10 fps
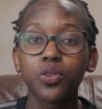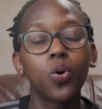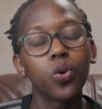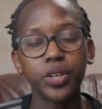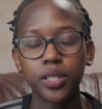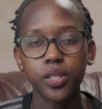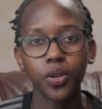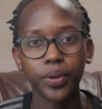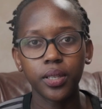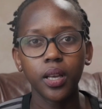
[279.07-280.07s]
or OET
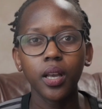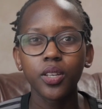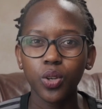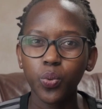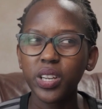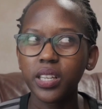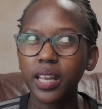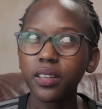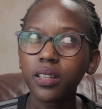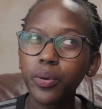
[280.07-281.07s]
already. So really, I
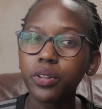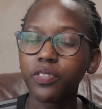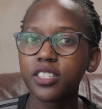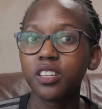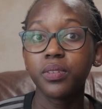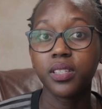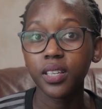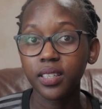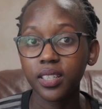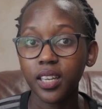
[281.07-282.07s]
think the real first step is
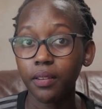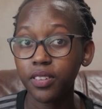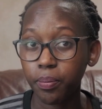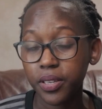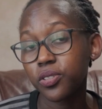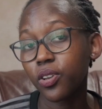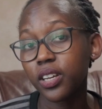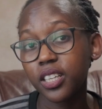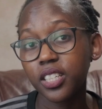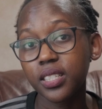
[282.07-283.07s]
English. After passing your
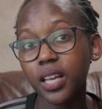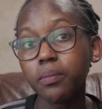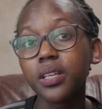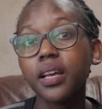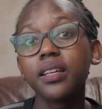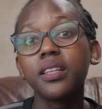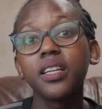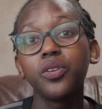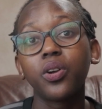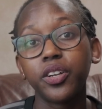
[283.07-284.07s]
English exams, then
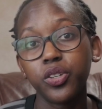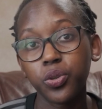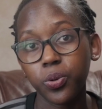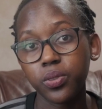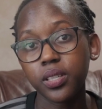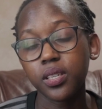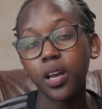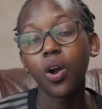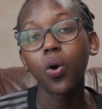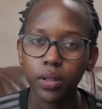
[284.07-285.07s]
now you can do all this.
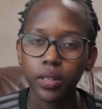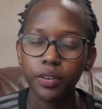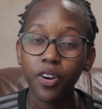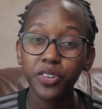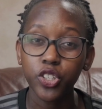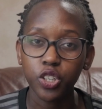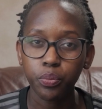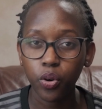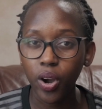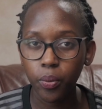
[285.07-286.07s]
The foundation
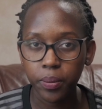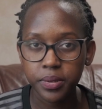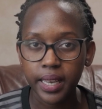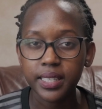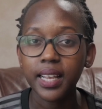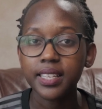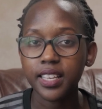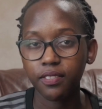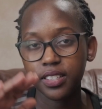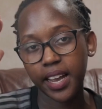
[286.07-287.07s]
program website does
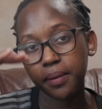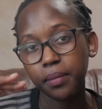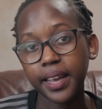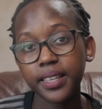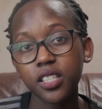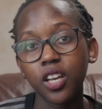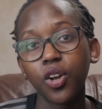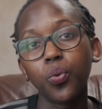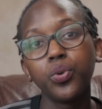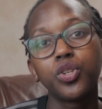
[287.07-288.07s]
have timelines
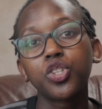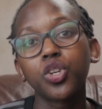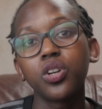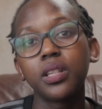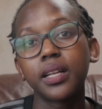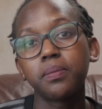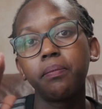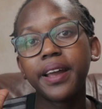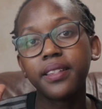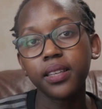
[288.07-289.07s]
which show you that
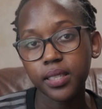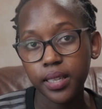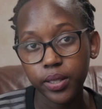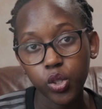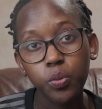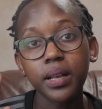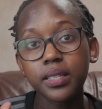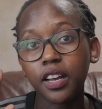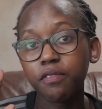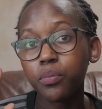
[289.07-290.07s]
by this date you
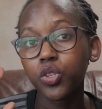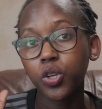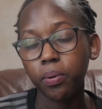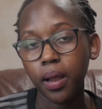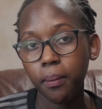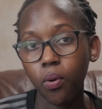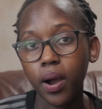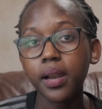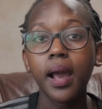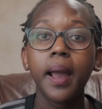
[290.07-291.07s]
must have booked your PLAB
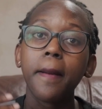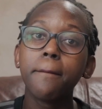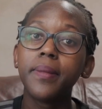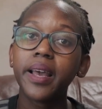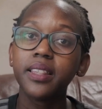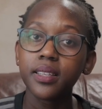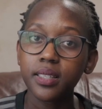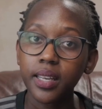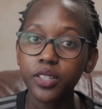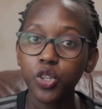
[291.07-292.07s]
1, by this
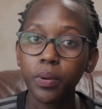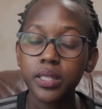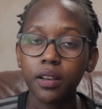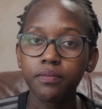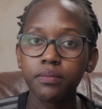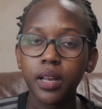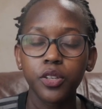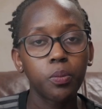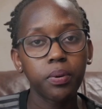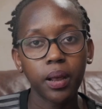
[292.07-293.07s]
date you must have
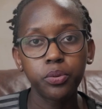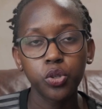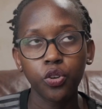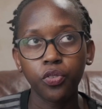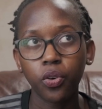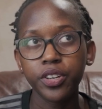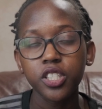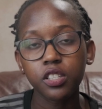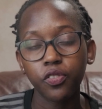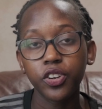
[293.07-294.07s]
done your PLAB 2. So for
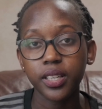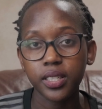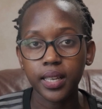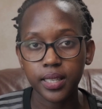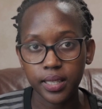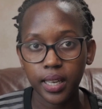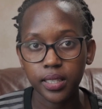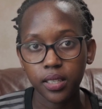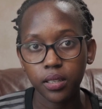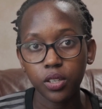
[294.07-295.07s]
instance, for next year
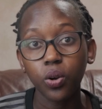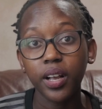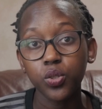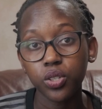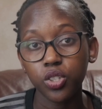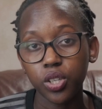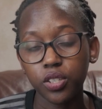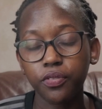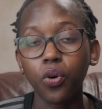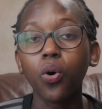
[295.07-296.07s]
starting in August
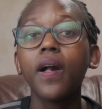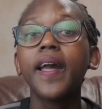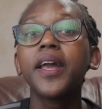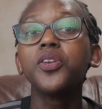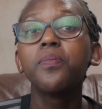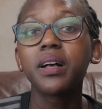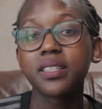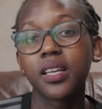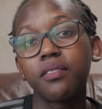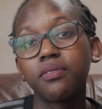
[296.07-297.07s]
2024, you
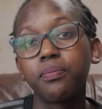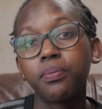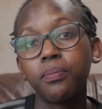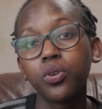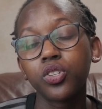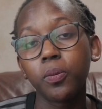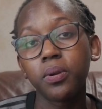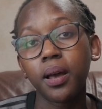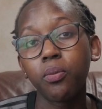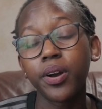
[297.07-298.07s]
must have booked your
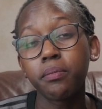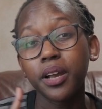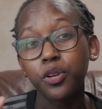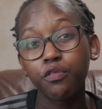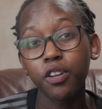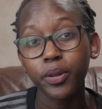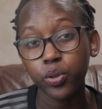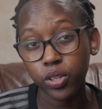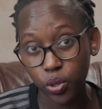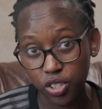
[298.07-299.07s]
PLAB 1 by November
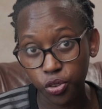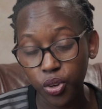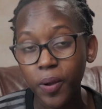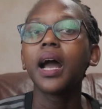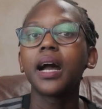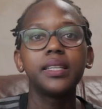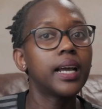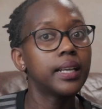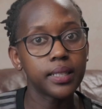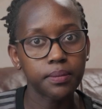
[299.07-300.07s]
2023 and
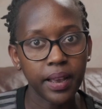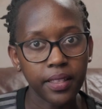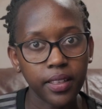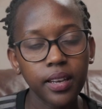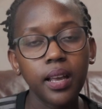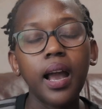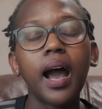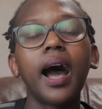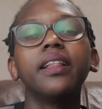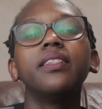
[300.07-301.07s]
done it by then.
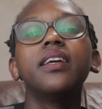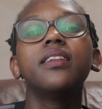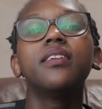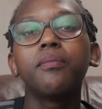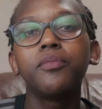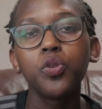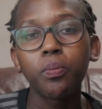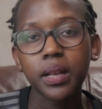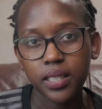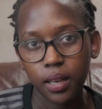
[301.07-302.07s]
And then you
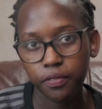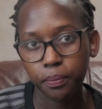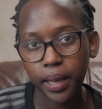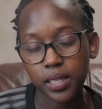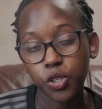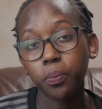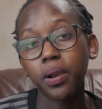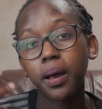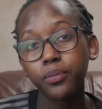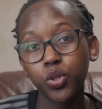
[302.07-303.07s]
must have passed your
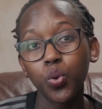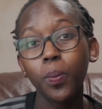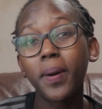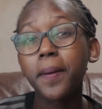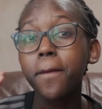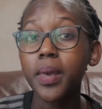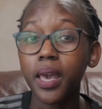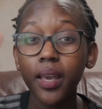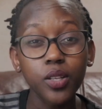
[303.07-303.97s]
PLAB 2 by May